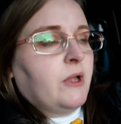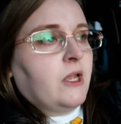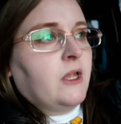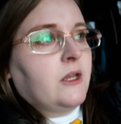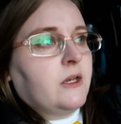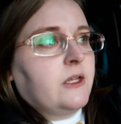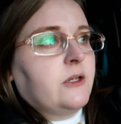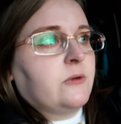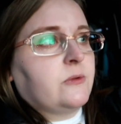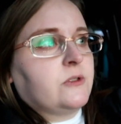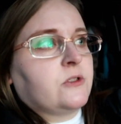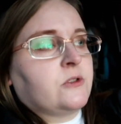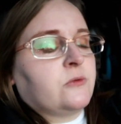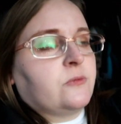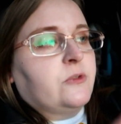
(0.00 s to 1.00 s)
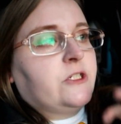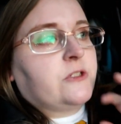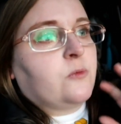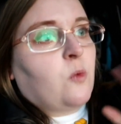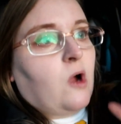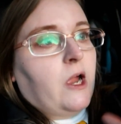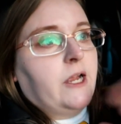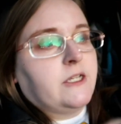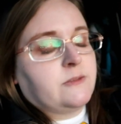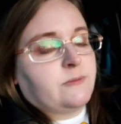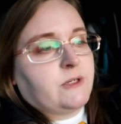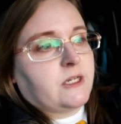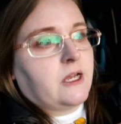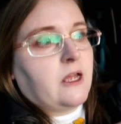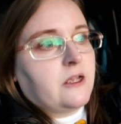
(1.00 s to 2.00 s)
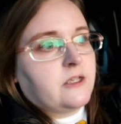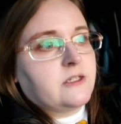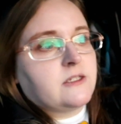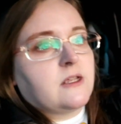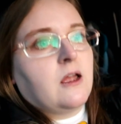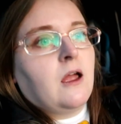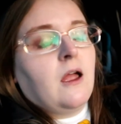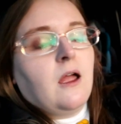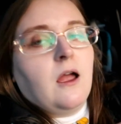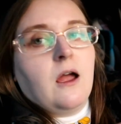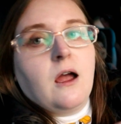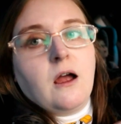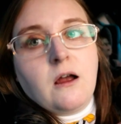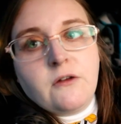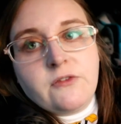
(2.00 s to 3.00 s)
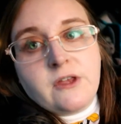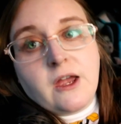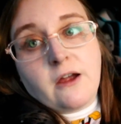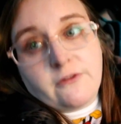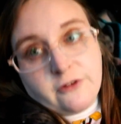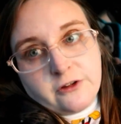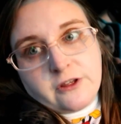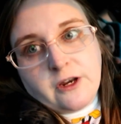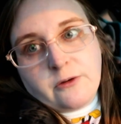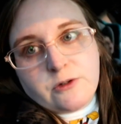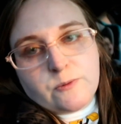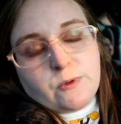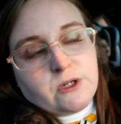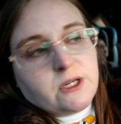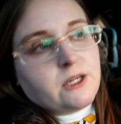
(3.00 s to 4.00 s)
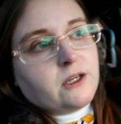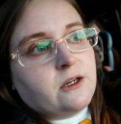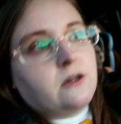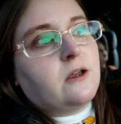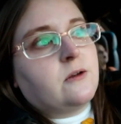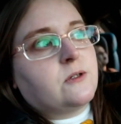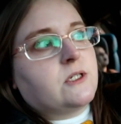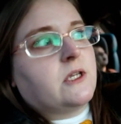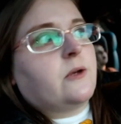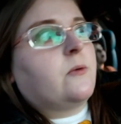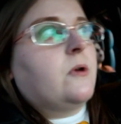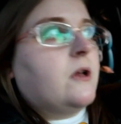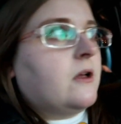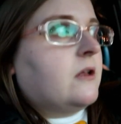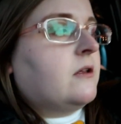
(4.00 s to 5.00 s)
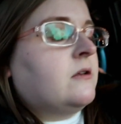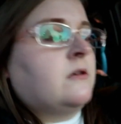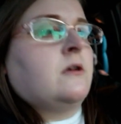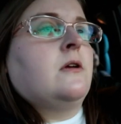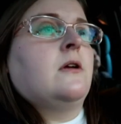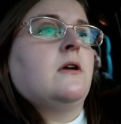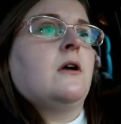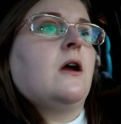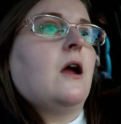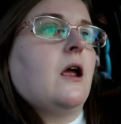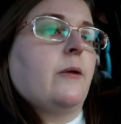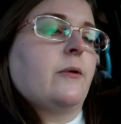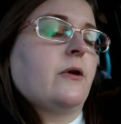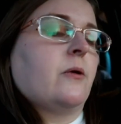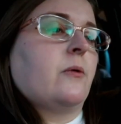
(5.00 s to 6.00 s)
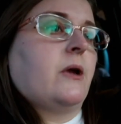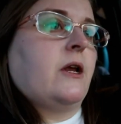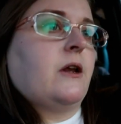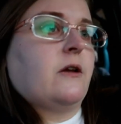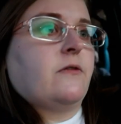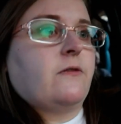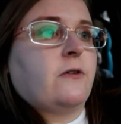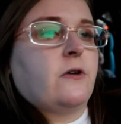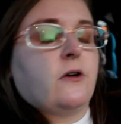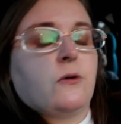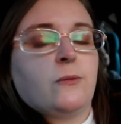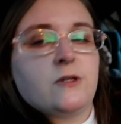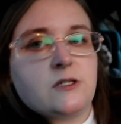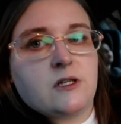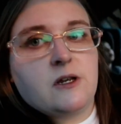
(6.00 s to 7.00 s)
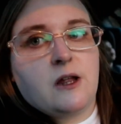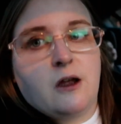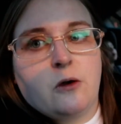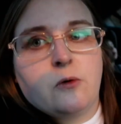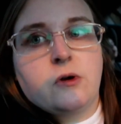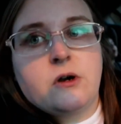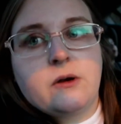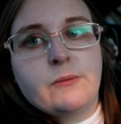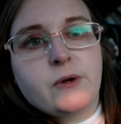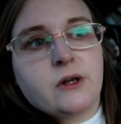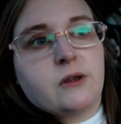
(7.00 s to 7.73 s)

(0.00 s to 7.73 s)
but it was the reason why is because of the effort that I was putting in I was like well I'm gonna wait for almost an hour I'm